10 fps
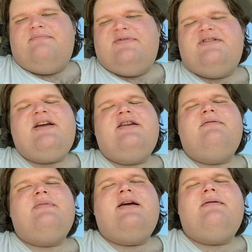stated
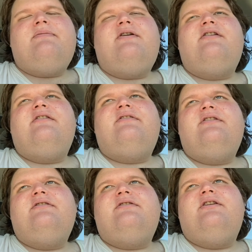my part of it.
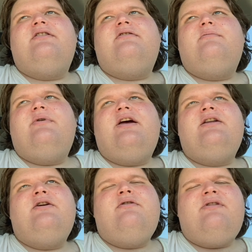But
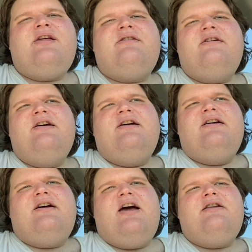
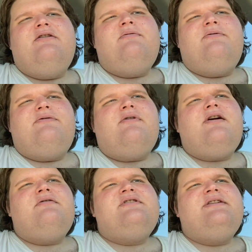I knew before
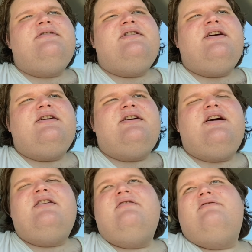I was even done
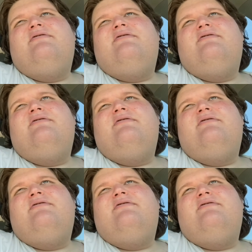kind of,